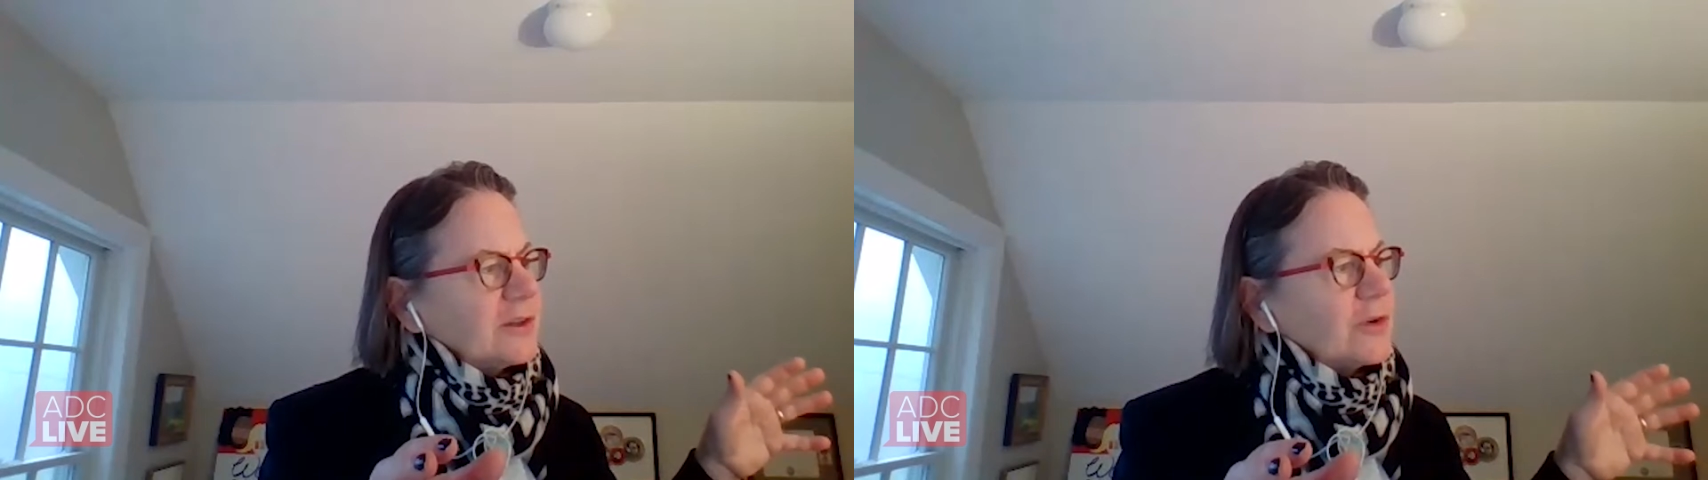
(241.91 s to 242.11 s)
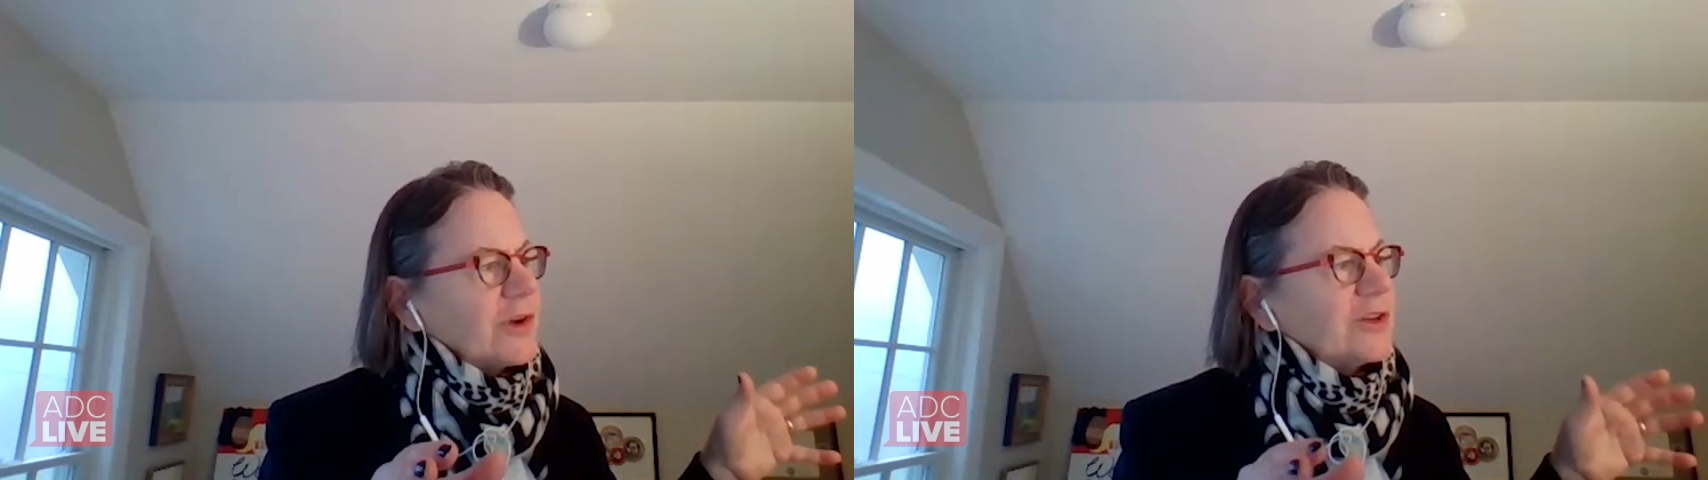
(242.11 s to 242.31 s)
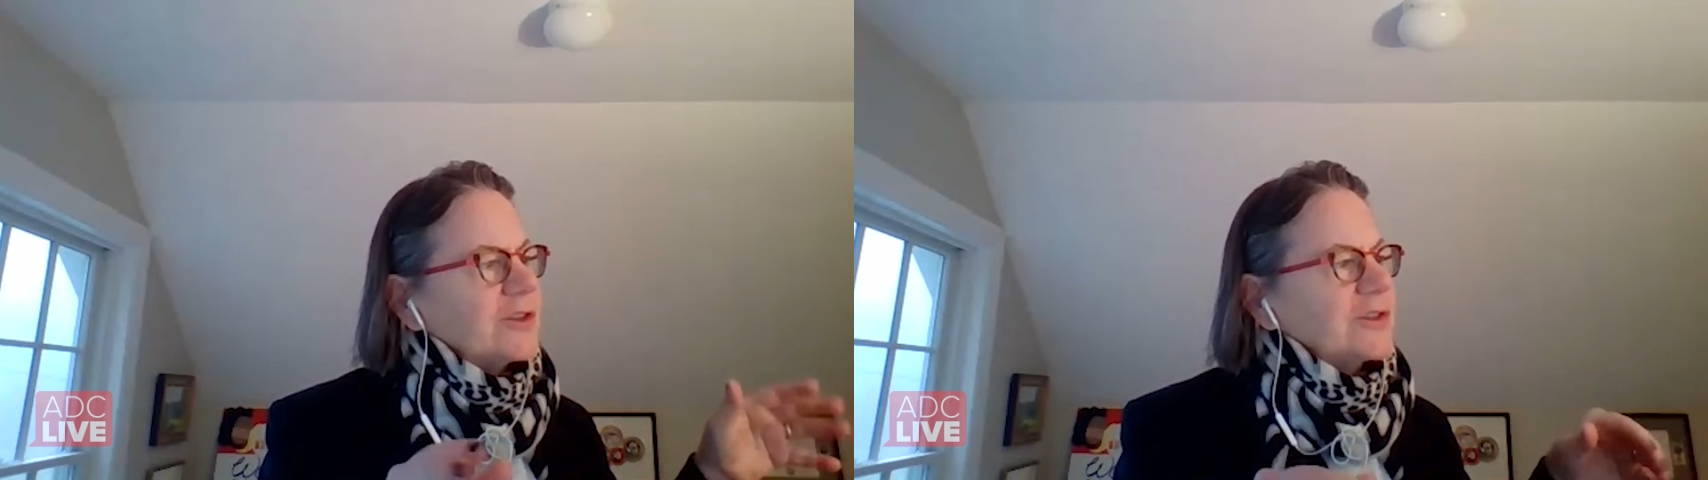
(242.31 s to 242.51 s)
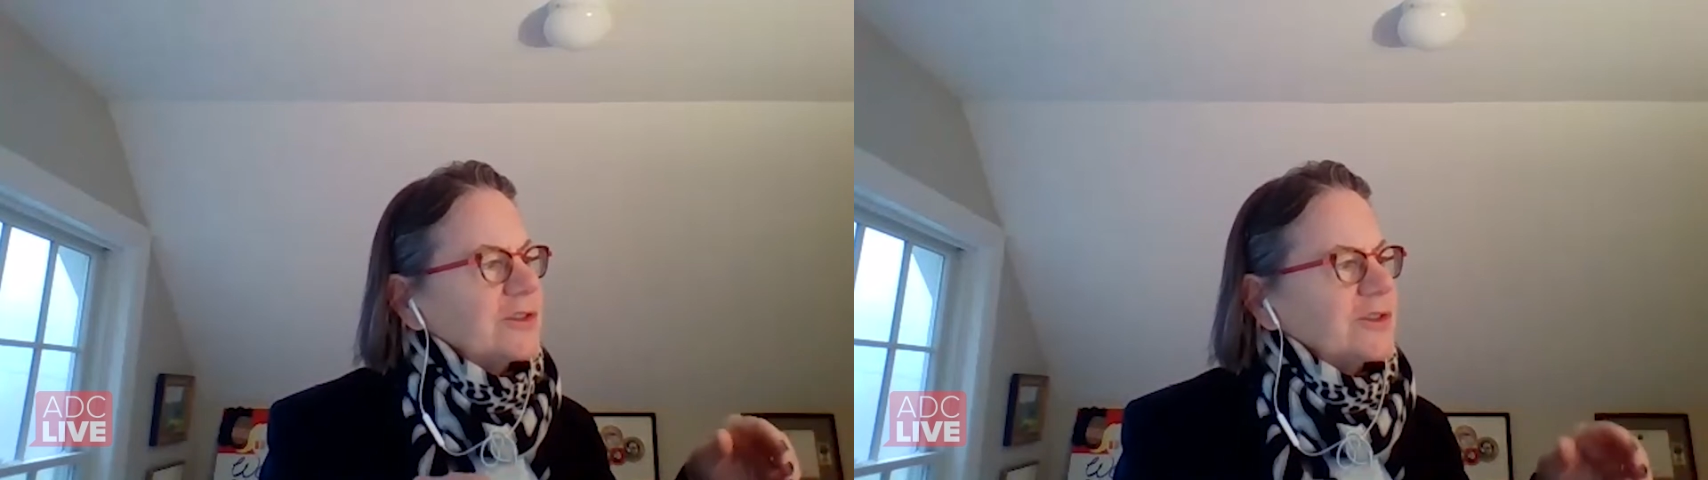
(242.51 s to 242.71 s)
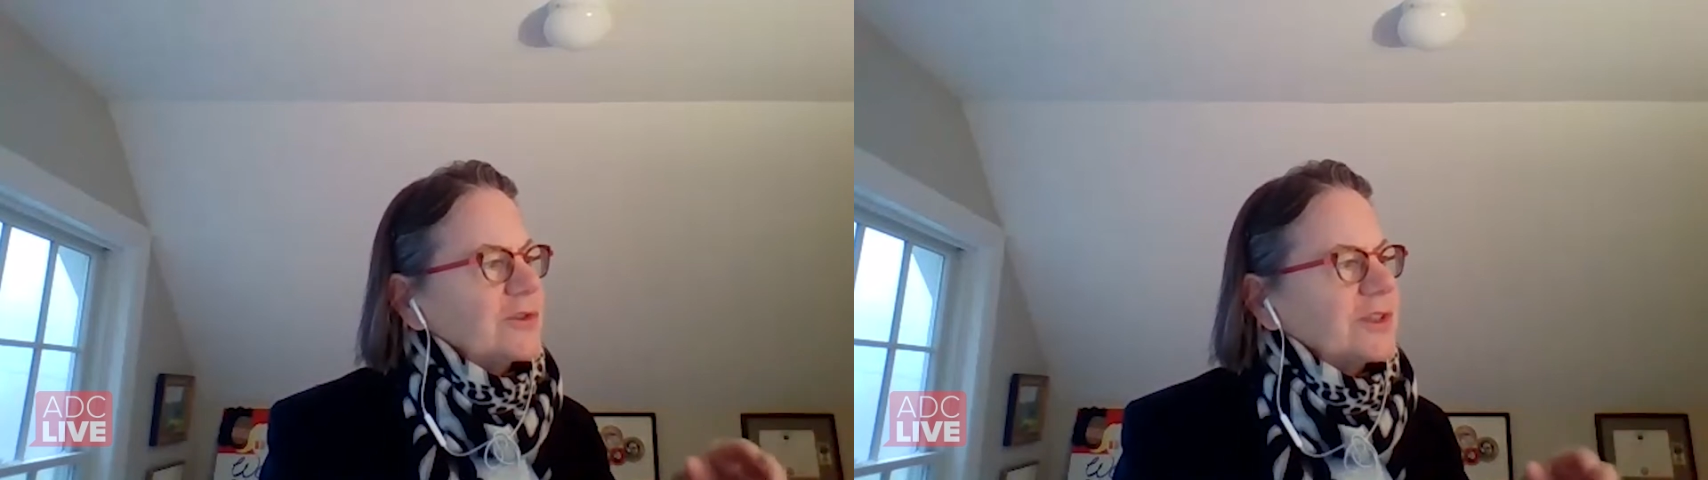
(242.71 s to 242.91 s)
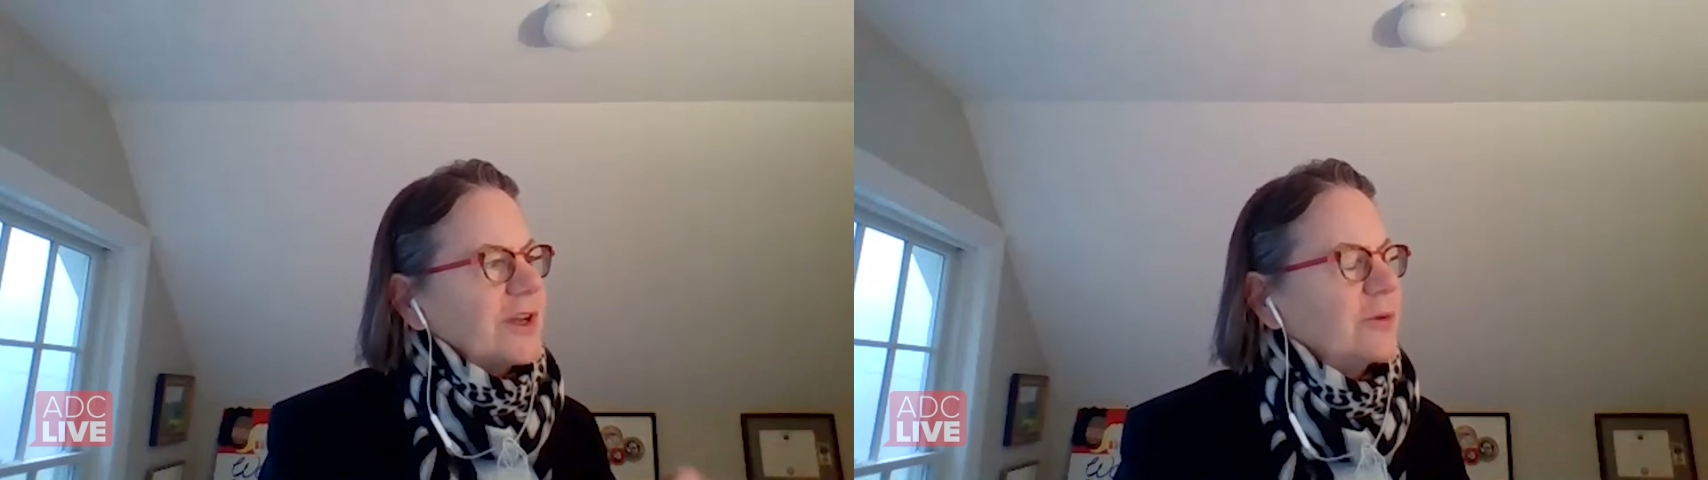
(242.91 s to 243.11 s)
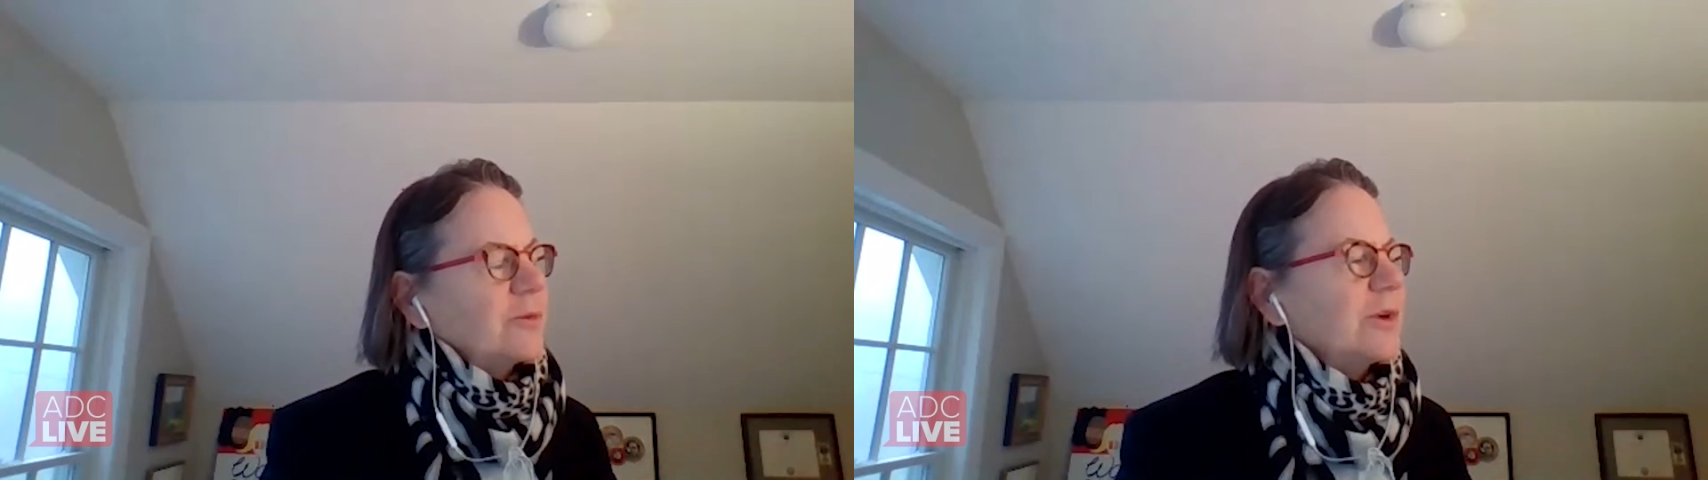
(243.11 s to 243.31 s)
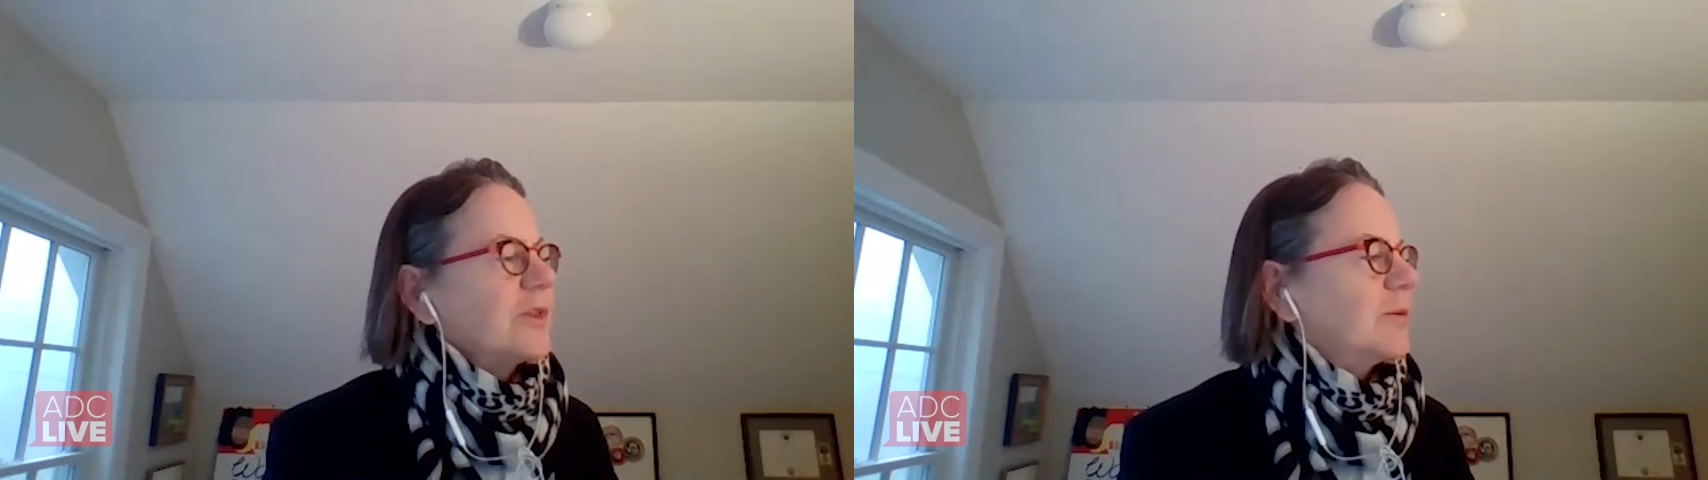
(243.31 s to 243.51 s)
locations associated
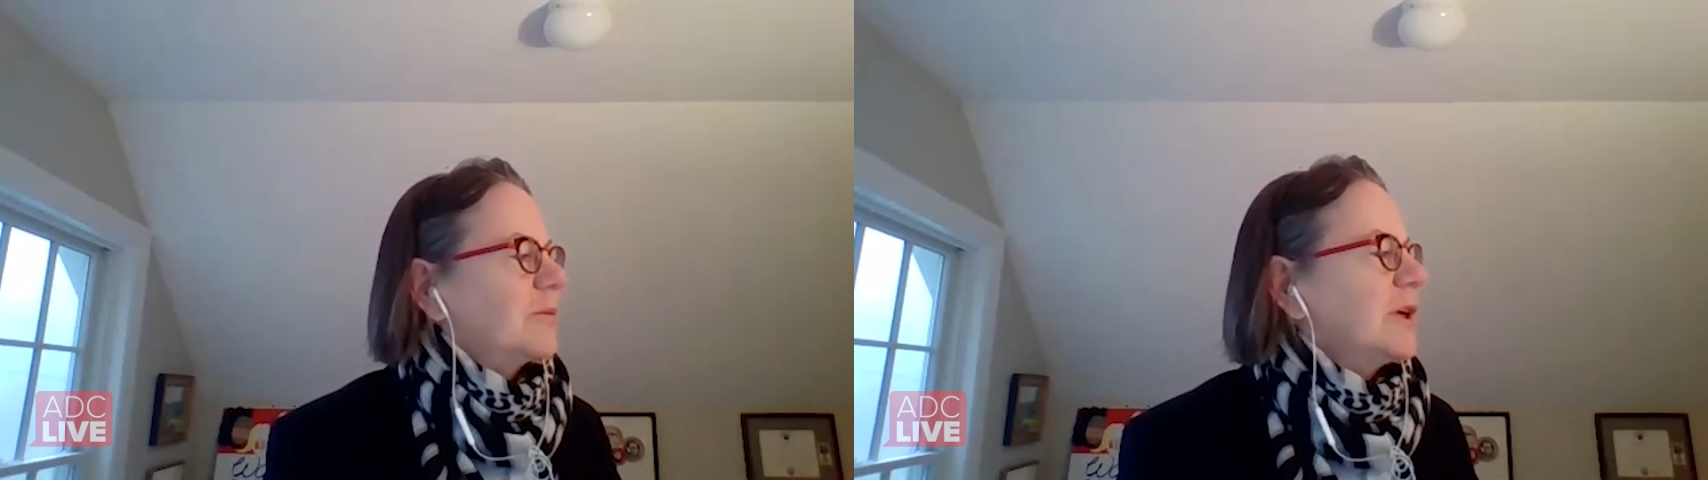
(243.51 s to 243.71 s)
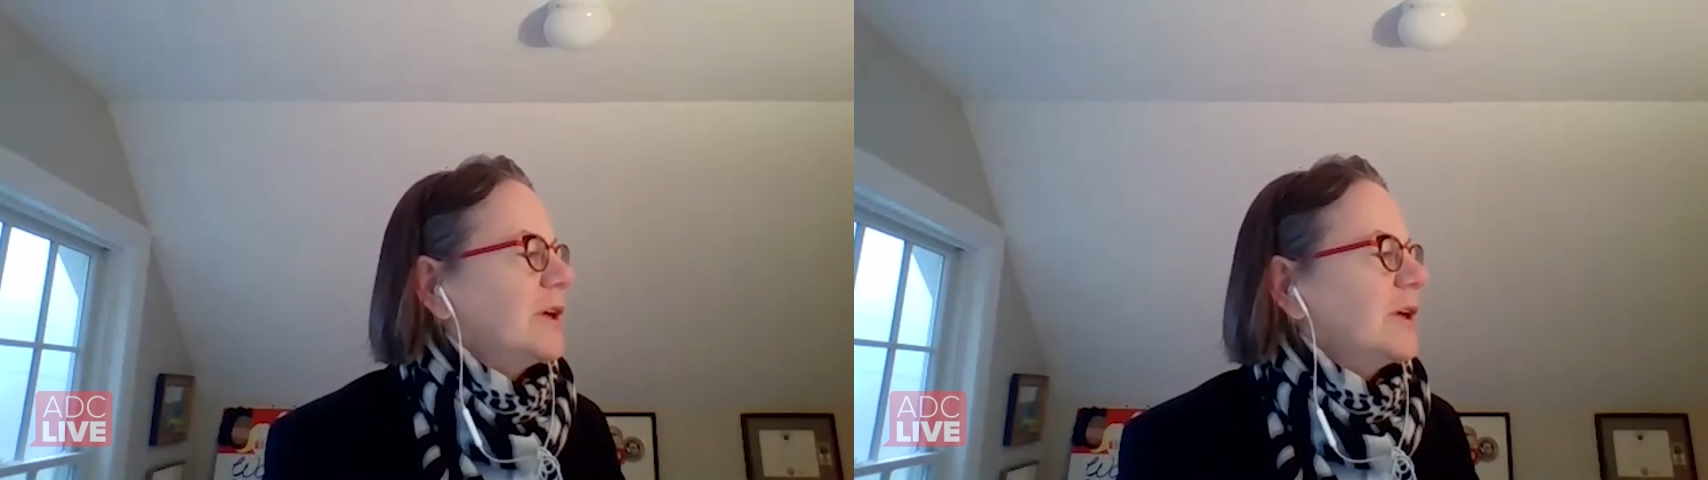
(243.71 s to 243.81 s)
with them